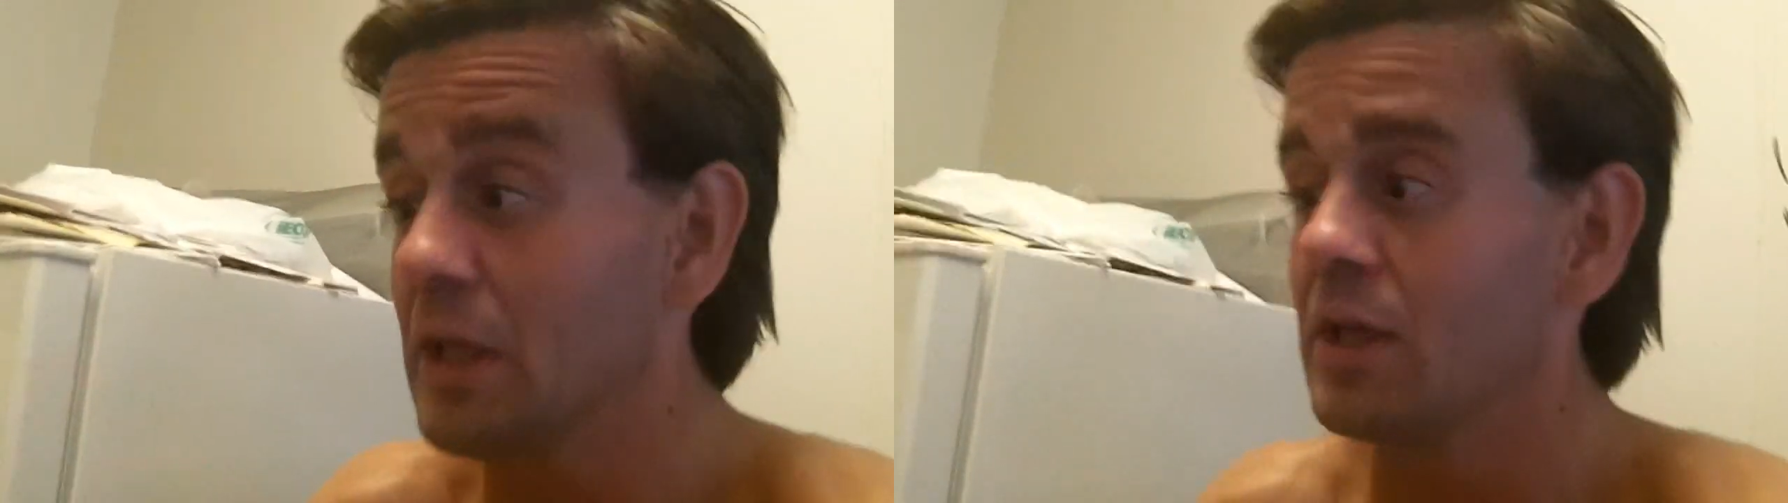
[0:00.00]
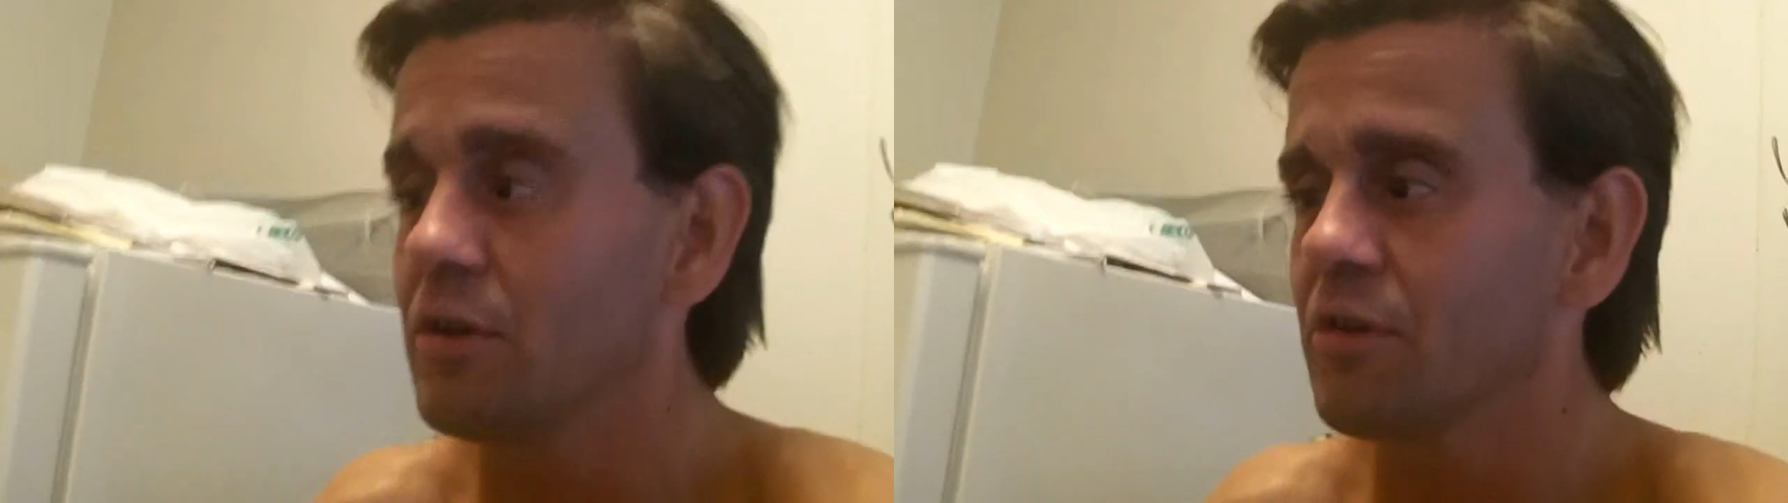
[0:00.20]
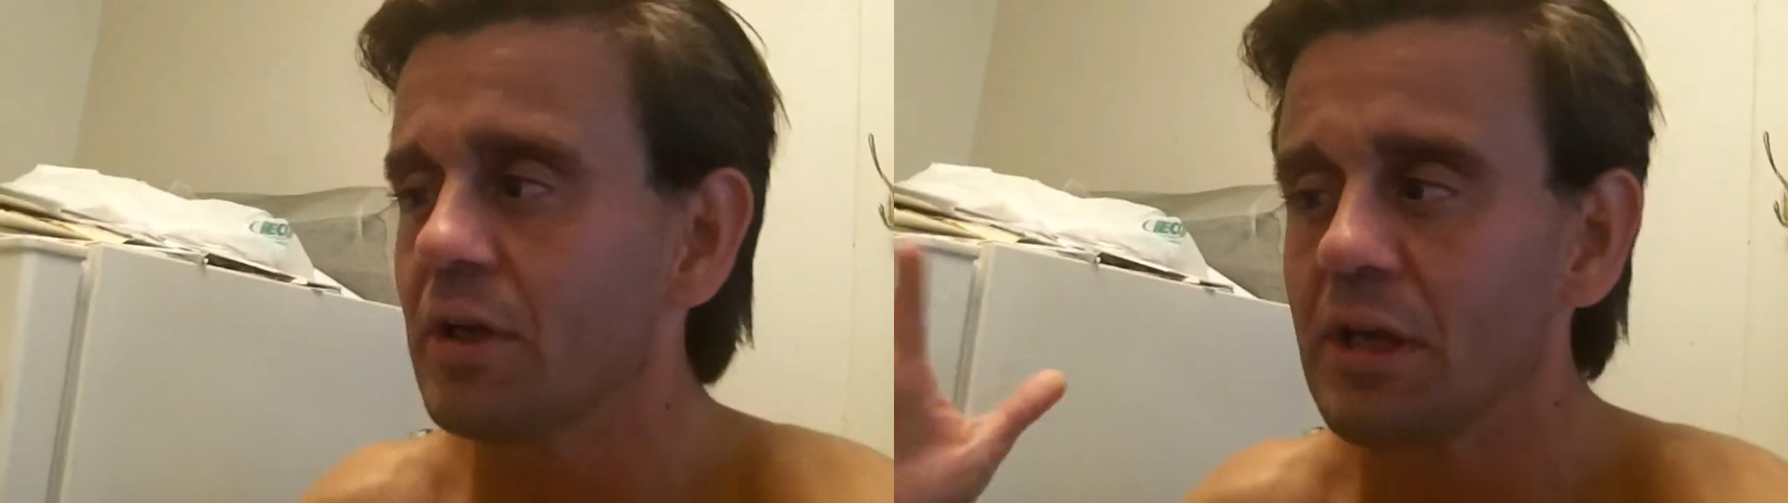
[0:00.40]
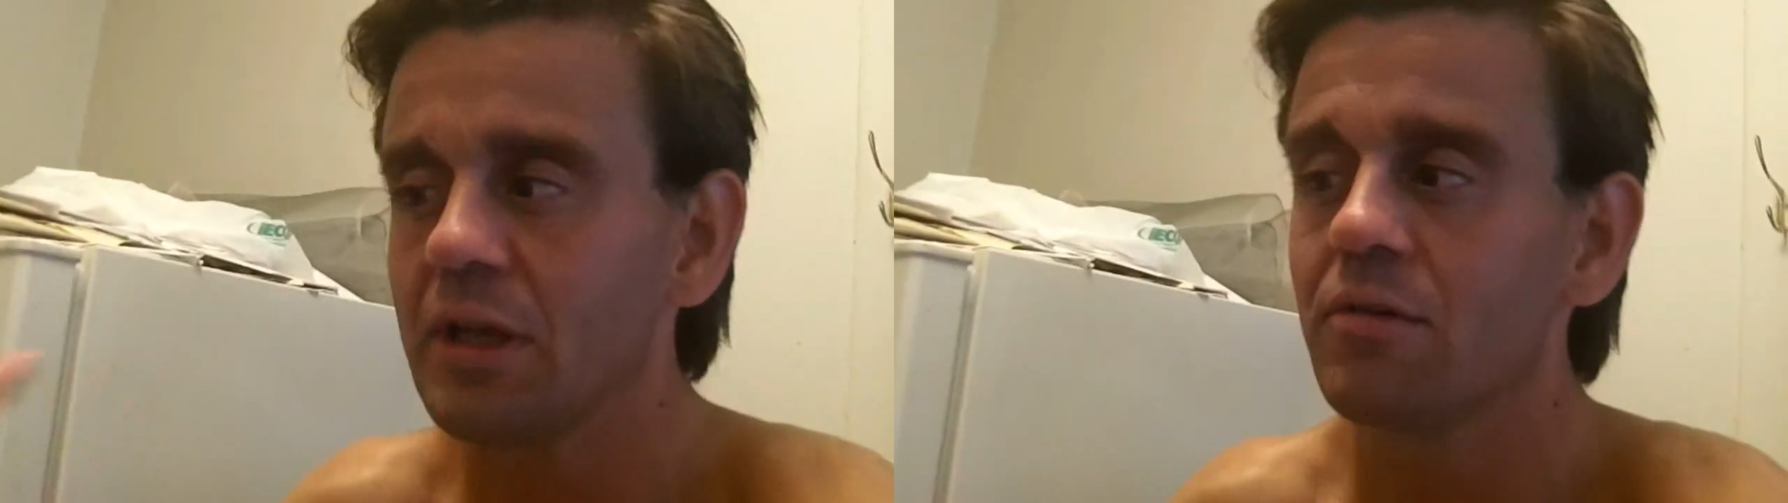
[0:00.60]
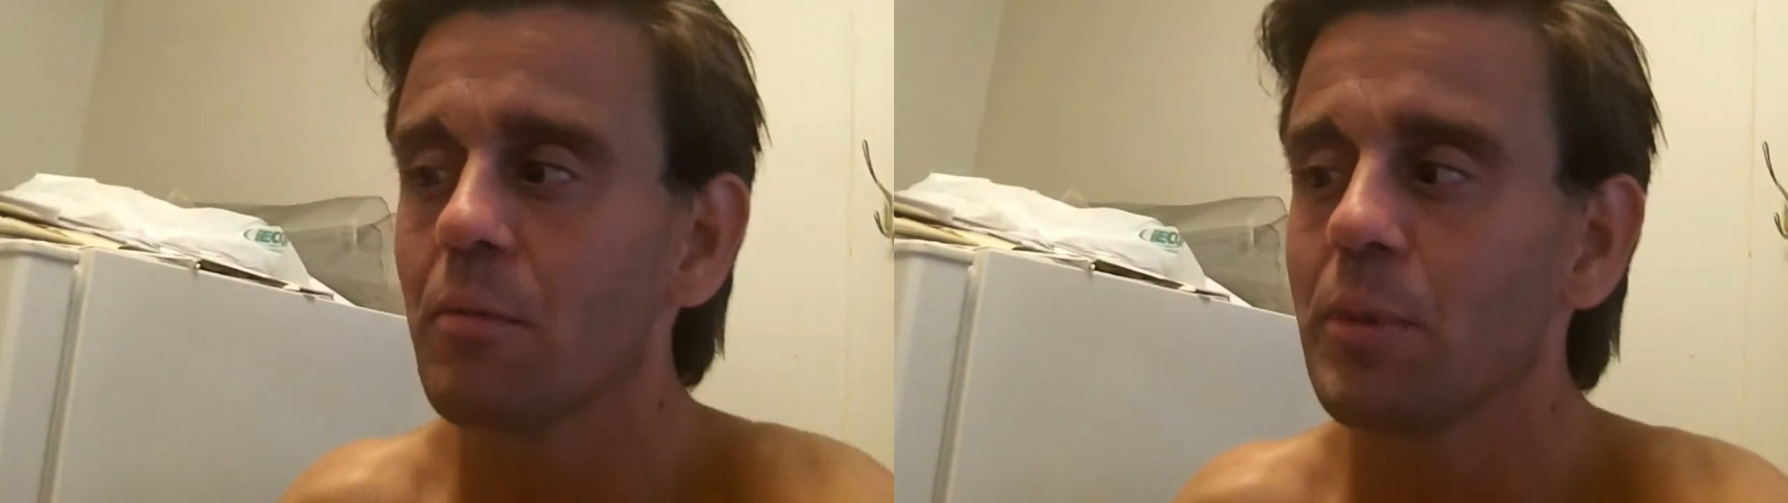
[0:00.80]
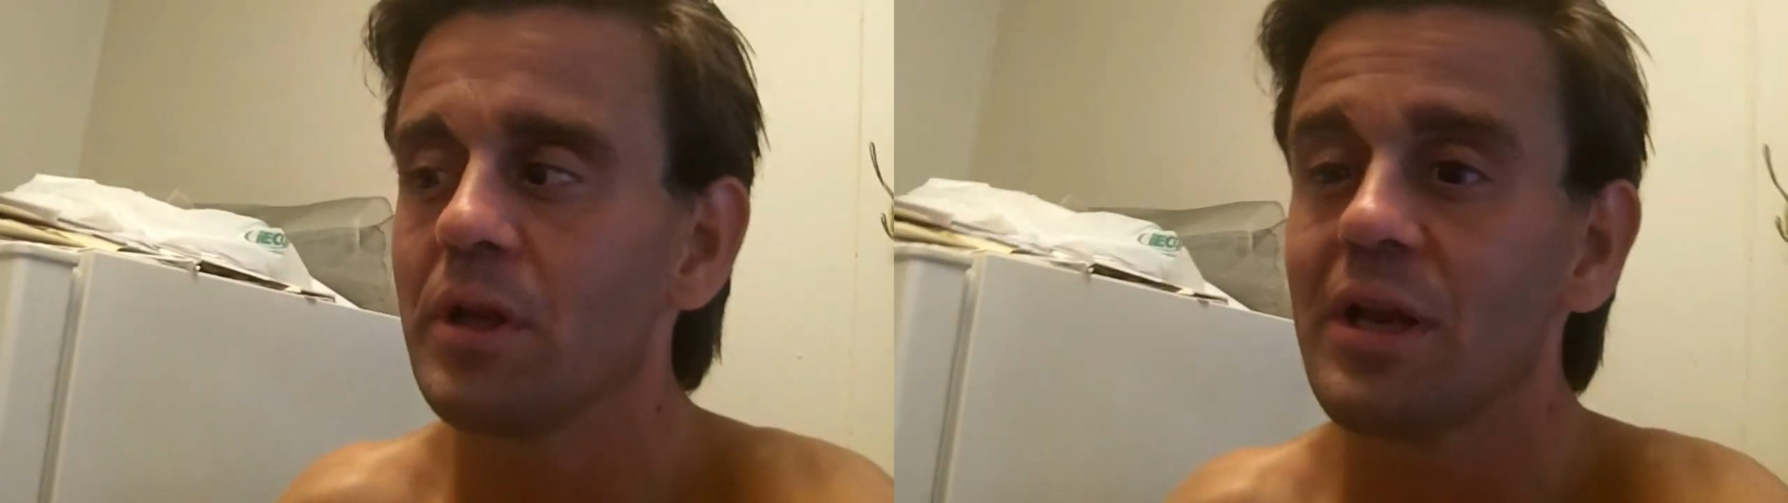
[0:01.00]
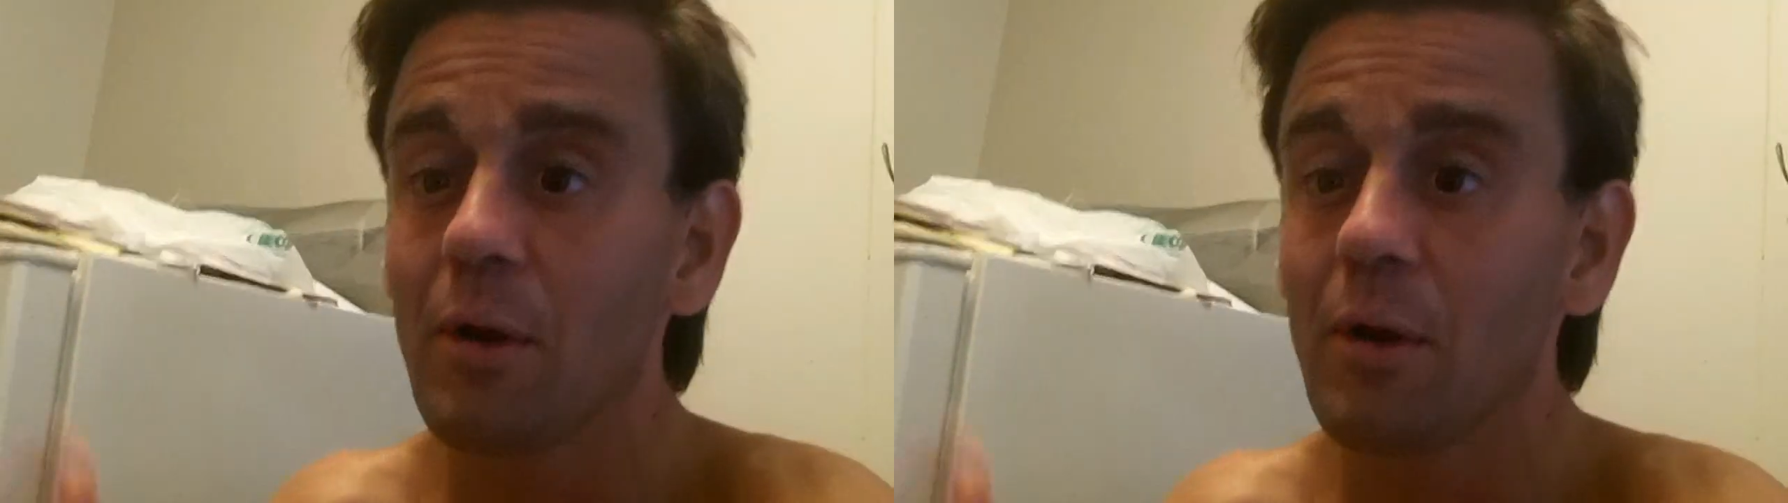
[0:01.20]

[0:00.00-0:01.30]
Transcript: eat a bit.